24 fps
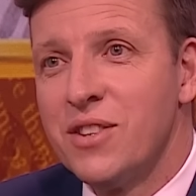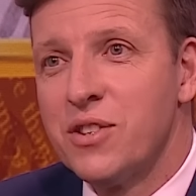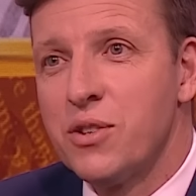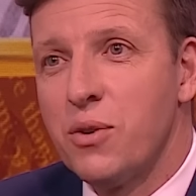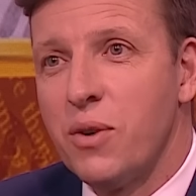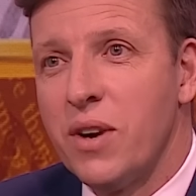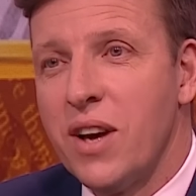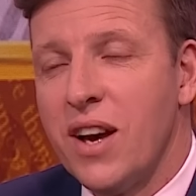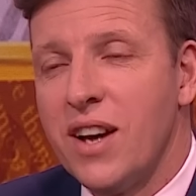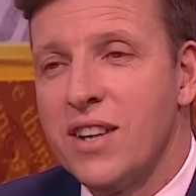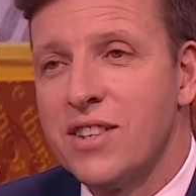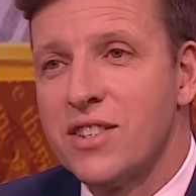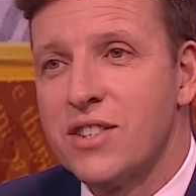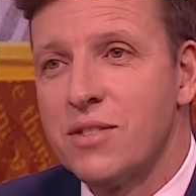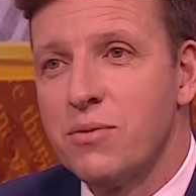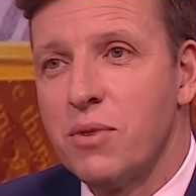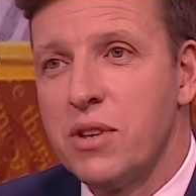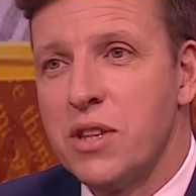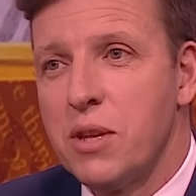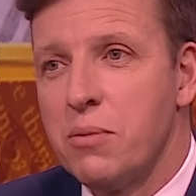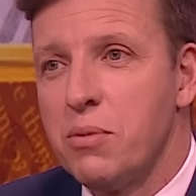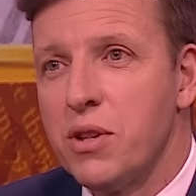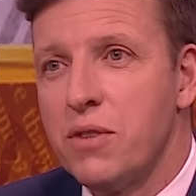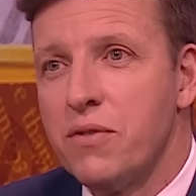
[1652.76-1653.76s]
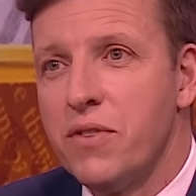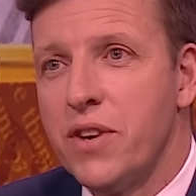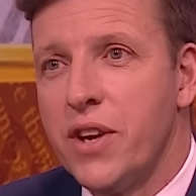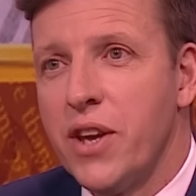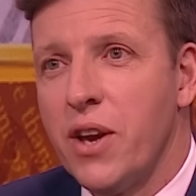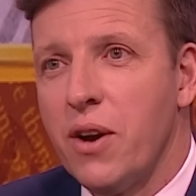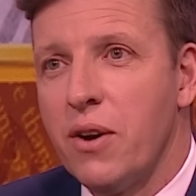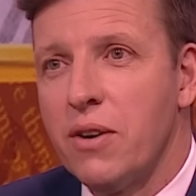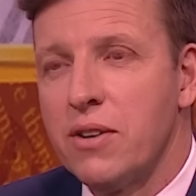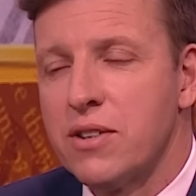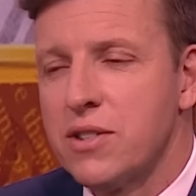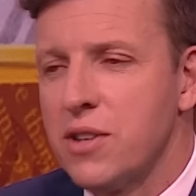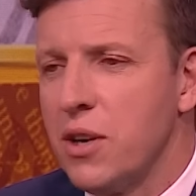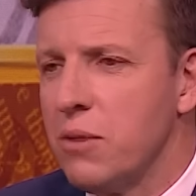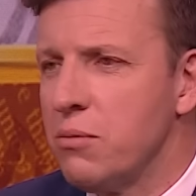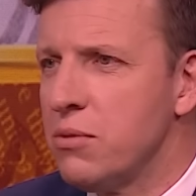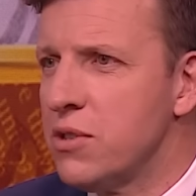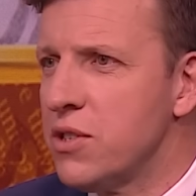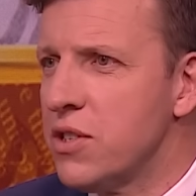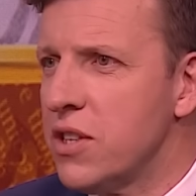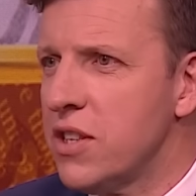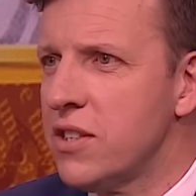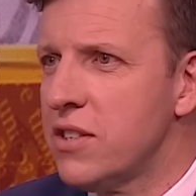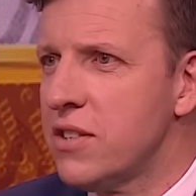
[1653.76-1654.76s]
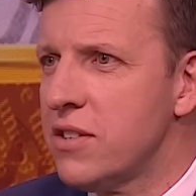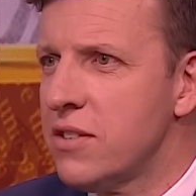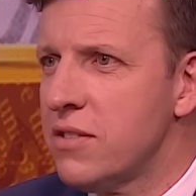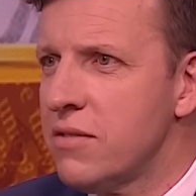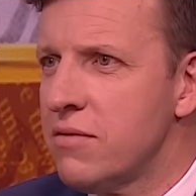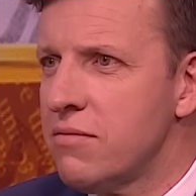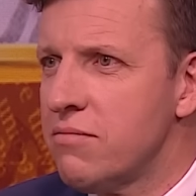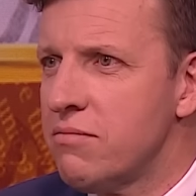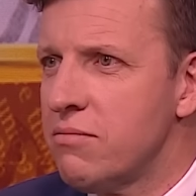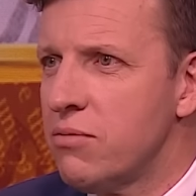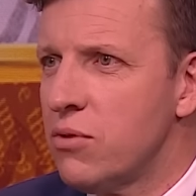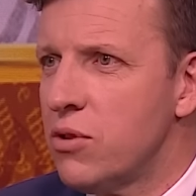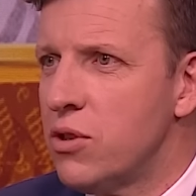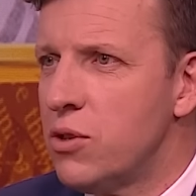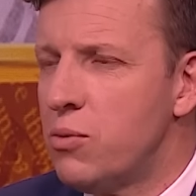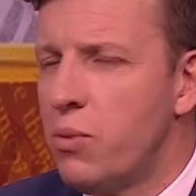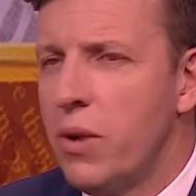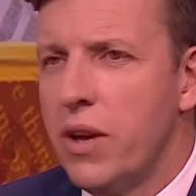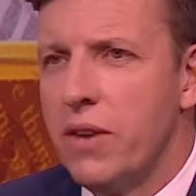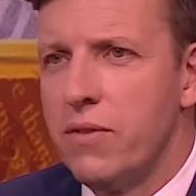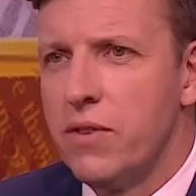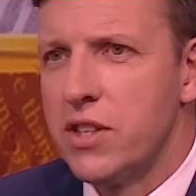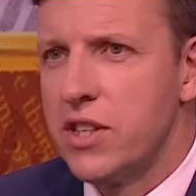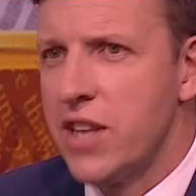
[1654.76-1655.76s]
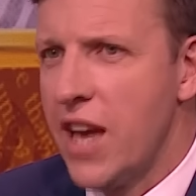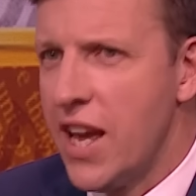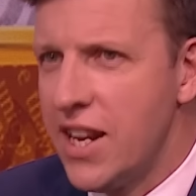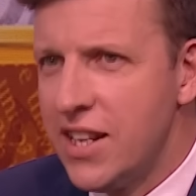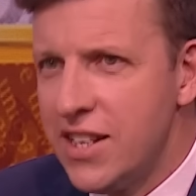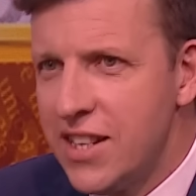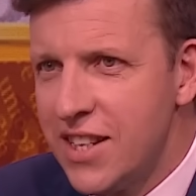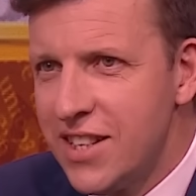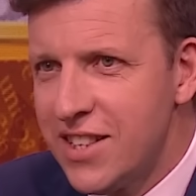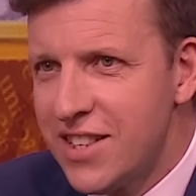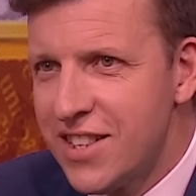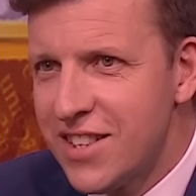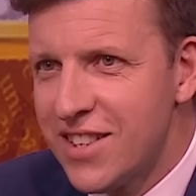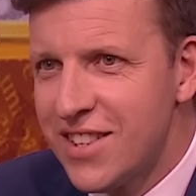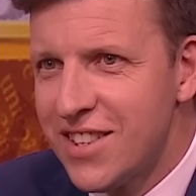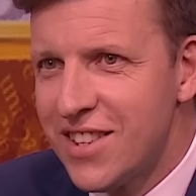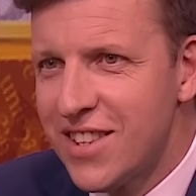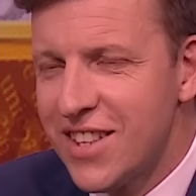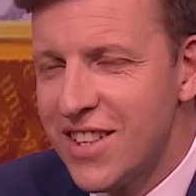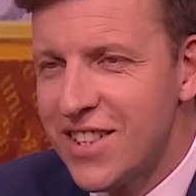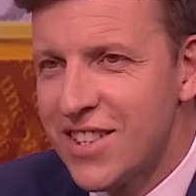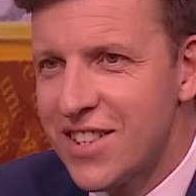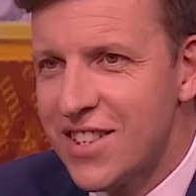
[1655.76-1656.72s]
So I asked when they put the video out, I was like, could we have attended this